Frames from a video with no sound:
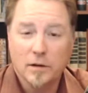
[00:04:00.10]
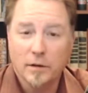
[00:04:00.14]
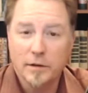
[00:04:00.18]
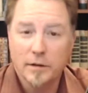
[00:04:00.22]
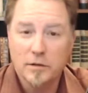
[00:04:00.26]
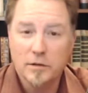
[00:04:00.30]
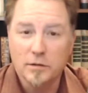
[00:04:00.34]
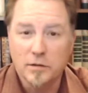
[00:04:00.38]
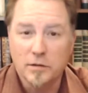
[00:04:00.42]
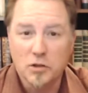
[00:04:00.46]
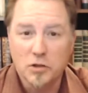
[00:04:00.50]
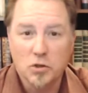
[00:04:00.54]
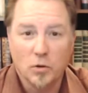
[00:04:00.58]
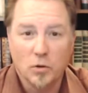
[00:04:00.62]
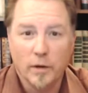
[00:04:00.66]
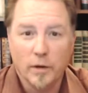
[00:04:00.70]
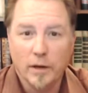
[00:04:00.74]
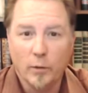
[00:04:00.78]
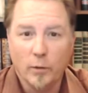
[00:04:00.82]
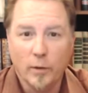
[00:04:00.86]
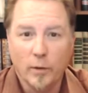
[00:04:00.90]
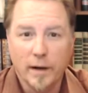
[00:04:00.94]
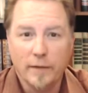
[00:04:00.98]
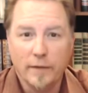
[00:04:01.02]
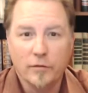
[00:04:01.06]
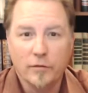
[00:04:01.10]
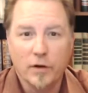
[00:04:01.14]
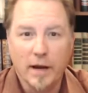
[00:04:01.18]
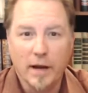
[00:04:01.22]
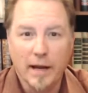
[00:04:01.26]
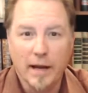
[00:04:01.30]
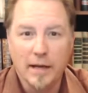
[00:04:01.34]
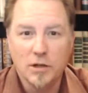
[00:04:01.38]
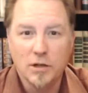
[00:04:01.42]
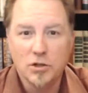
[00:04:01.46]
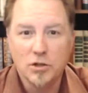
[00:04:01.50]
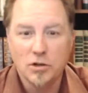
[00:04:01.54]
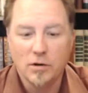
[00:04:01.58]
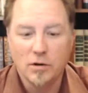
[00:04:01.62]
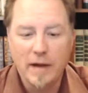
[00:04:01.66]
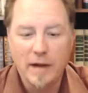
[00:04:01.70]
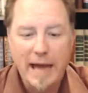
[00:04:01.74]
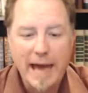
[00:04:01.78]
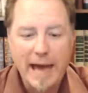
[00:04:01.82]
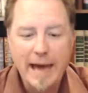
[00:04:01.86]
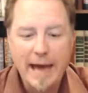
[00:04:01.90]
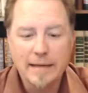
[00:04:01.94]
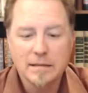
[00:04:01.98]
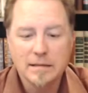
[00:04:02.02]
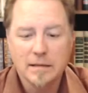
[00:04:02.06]
to enjoy it, whatever age you're
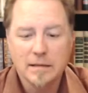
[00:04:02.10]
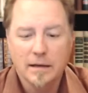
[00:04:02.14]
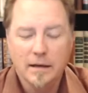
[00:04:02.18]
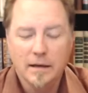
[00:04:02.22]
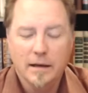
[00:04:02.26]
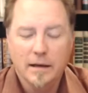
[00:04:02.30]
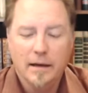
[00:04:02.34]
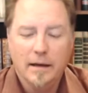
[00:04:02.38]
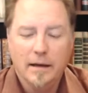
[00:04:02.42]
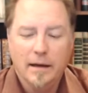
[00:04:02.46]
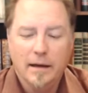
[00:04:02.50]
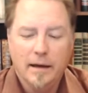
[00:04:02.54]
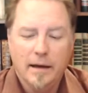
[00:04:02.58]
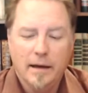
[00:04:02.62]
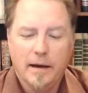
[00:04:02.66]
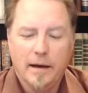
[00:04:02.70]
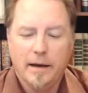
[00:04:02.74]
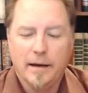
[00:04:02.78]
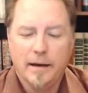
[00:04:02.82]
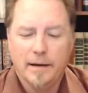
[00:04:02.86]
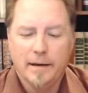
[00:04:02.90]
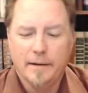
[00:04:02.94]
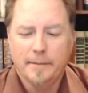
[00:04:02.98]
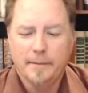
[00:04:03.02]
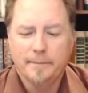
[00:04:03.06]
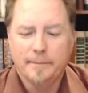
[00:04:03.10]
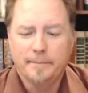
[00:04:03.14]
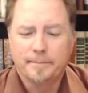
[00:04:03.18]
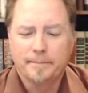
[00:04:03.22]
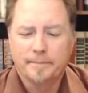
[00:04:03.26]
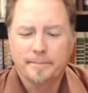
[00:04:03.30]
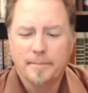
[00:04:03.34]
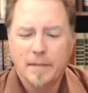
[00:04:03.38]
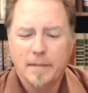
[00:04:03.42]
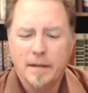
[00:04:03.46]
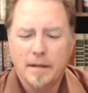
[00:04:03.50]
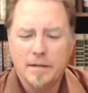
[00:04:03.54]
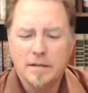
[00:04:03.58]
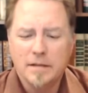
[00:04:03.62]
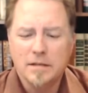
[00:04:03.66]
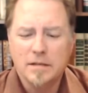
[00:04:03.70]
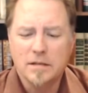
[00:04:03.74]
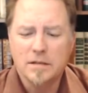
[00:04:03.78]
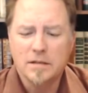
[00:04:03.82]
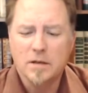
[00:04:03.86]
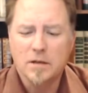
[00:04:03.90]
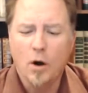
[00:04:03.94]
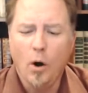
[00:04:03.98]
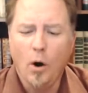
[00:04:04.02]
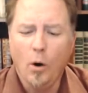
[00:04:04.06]
at. Um, this
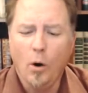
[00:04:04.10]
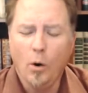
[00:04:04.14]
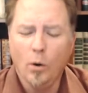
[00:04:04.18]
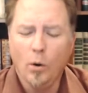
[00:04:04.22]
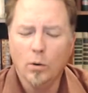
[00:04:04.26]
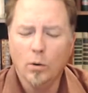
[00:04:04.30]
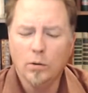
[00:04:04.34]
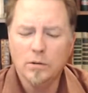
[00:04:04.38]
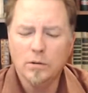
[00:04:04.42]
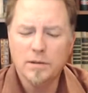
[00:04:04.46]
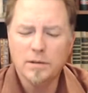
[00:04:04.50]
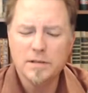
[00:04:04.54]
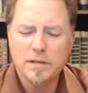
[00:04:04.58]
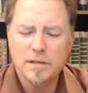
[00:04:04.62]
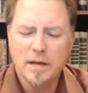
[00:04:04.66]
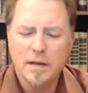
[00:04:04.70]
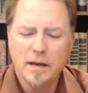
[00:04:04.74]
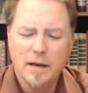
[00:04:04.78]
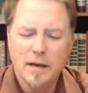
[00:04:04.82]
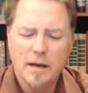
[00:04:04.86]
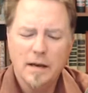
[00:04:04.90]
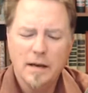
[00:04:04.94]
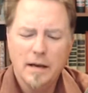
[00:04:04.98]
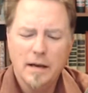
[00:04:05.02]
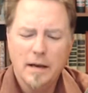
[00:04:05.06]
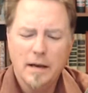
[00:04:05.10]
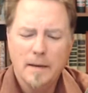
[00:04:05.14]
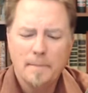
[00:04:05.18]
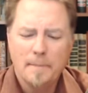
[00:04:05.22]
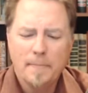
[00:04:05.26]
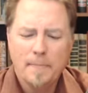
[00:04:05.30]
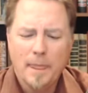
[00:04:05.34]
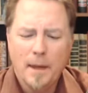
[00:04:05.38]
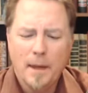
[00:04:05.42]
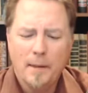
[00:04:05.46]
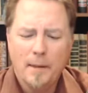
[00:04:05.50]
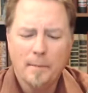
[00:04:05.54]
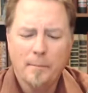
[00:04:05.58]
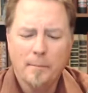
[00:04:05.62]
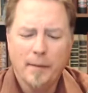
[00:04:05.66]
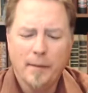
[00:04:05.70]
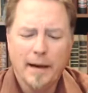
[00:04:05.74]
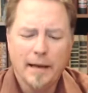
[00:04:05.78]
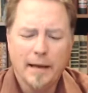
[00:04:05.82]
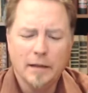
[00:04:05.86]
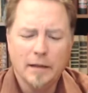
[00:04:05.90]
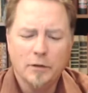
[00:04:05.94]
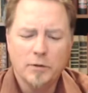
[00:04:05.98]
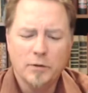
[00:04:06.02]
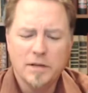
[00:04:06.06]
is Holes by
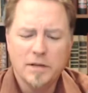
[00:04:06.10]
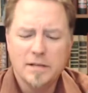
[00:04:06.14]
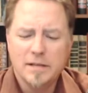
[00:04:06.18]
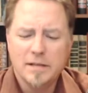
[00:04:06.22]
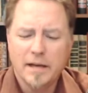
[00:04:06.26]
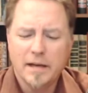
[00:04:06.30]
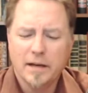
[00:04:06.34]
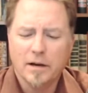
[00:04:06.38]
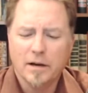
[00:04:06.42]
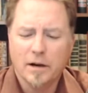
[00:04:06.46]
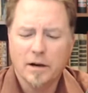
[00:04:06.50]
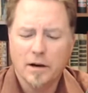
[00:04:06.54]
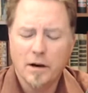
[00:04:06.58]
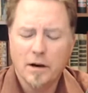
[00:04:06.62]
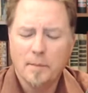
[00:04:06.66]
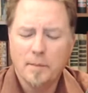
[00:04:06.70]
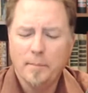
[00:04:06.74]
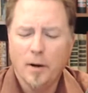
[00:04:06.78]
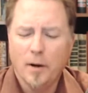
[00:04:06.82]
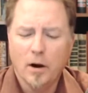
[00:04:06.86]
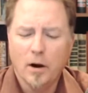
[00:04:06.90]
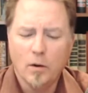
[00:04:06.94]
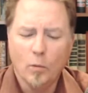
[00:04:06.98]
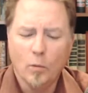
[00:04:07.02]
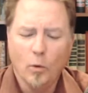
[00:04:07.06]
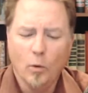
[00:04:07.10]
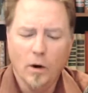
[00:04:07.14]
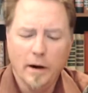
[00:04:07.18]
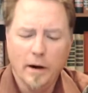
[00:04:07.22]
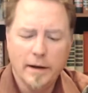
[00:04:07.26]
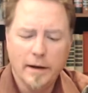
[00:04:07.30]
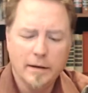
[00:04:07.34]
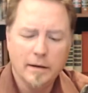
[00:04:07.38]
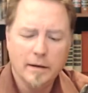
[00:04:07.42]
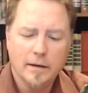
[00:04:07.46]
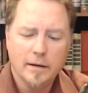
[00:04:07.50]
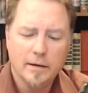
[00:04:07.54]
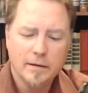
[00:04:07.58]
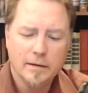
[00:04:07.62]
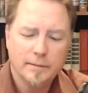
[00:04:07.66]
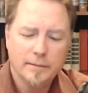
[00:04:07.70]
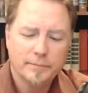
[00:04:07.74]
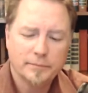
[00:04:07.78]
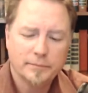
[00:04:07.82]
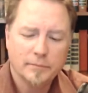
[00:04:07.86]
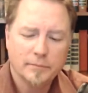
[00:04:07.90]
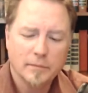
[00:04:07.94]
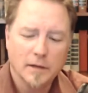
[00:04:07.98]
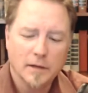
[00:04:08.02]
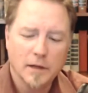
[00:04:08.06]
Louis Sachar, Part One.
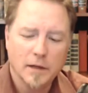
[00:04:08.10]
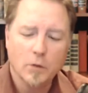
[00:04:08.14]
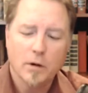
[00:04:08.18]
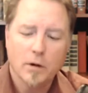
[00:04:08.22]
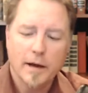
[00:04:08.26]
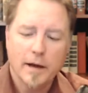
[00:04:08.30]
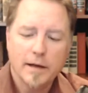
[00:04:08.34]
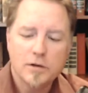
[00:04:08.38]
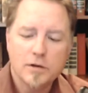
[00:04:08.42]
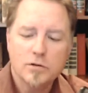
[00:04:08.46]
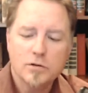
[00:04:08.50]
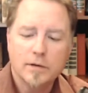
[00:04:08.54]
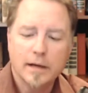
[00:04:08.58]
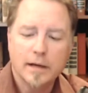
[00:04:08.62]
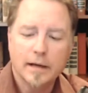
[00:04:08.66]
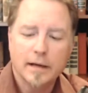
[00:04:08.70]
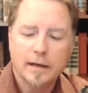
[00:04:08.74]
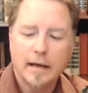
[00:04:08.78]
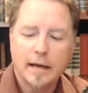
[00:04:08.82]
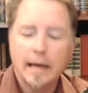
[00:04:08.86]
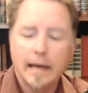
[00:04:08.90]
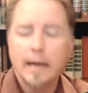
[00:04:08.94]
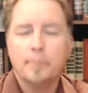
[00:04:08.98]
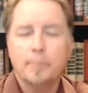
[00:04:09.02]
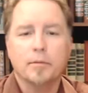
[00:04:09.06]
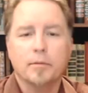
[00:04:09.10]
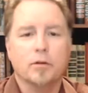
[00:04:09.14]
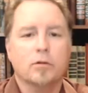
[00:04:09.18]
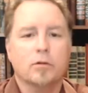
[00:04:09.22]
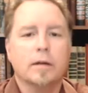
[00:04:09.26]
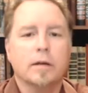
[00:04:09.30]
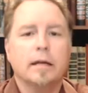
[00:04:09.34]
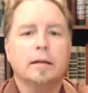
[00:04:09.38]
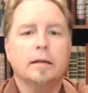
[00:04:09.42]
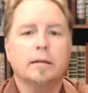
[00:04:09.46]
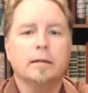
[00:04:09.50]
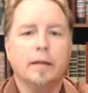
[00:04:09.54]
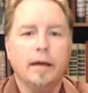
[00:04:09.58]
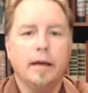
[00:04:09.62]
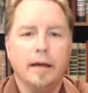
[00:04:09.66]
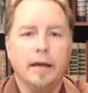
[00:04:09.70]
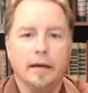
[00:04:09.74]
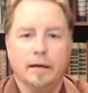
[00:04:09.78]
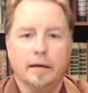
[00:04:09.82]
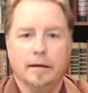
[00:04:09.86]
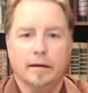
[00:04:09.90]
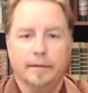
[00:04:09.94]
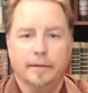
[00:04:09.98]
You are entering Camp Green Lake.